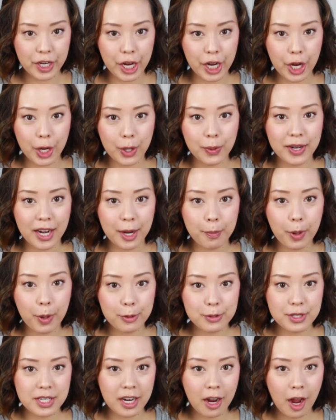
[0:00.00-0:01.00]
video when I
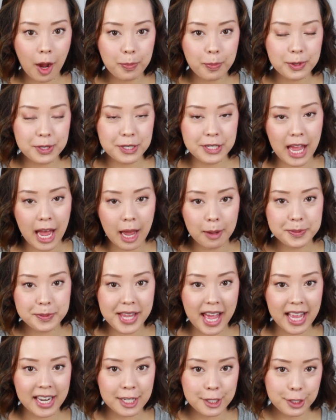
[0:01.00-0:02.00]
posted a couple
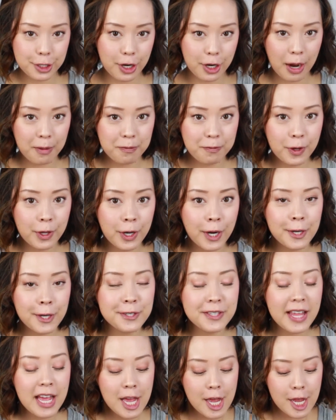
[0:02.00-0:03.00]
snaps and Instagram
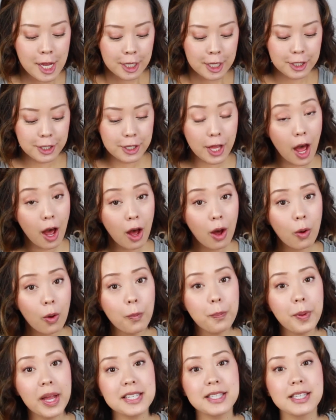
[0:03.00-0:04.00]
photos.
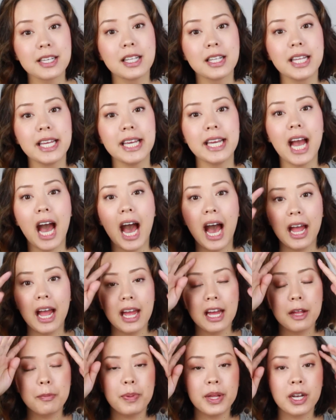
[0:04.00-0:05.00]
So basically
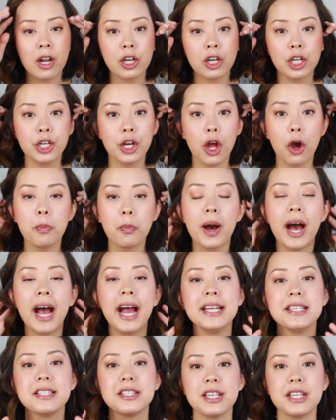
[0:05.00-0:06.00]
I had been on a
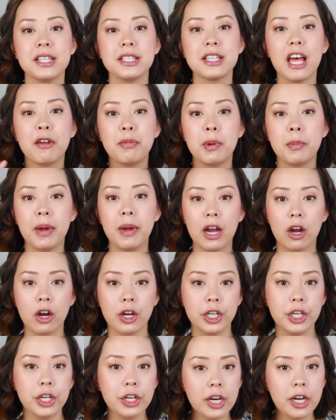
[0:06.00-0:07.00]
no-buy since I've been back
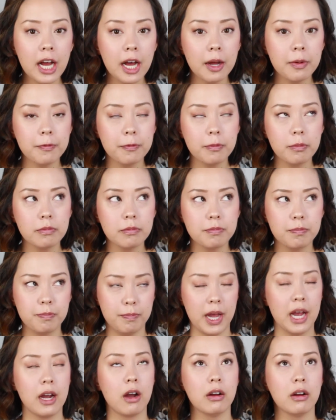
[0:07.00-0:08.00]
on Europe,
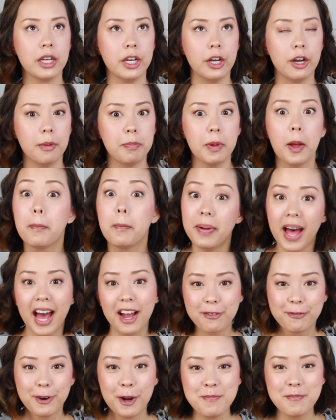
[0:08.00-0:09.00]
back on Europe,
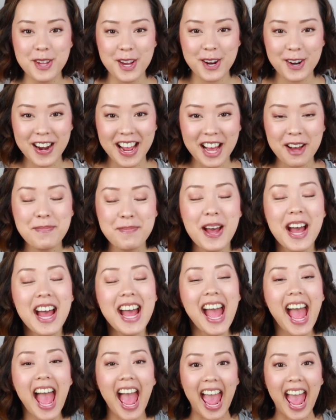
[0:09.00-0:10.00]
back from Europe,
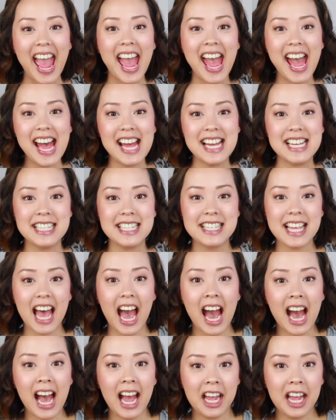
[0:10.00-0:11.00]
and
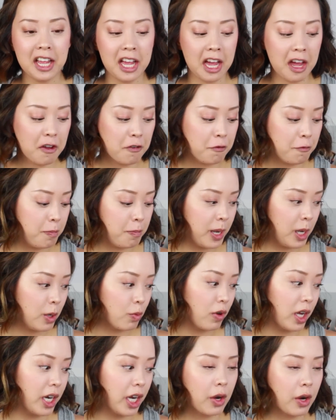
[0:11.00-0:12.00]
I have
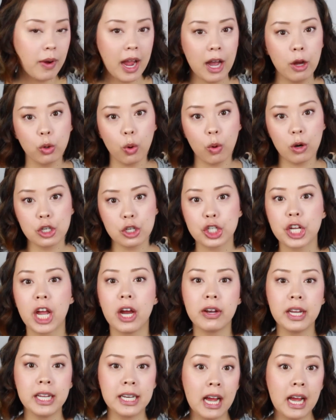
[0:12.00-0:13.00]
been running around Orange
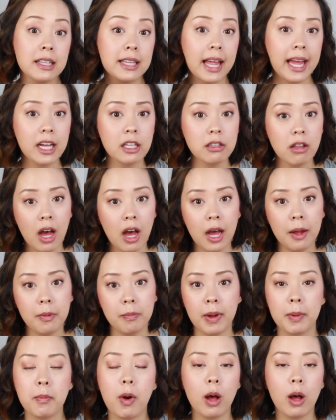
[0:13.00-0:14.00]
County and LA a
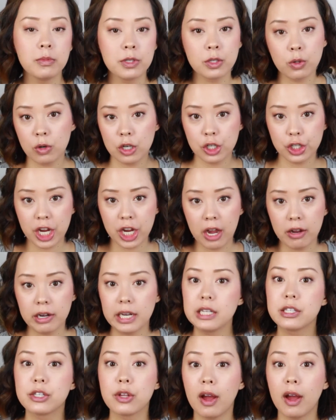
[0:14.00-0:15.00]
lot. My mom's in Orange
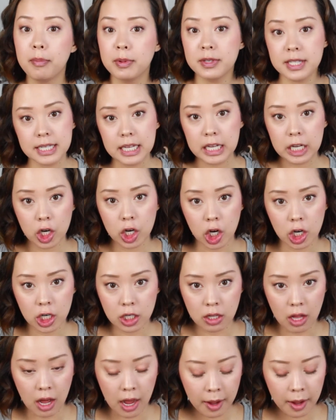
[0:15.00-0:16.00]
County, so I've been seeing her
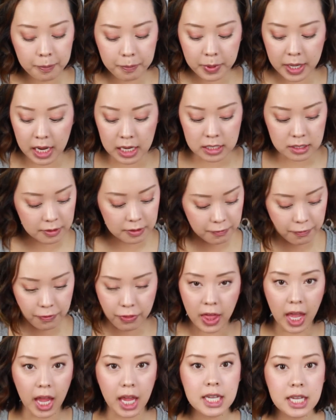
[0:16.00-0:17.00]
a lot because of
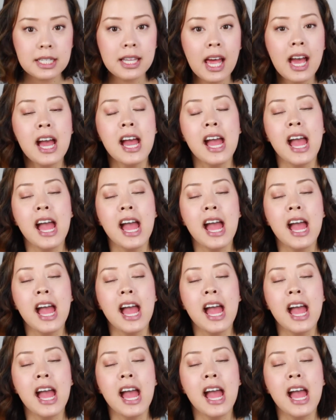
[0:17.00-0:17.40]
things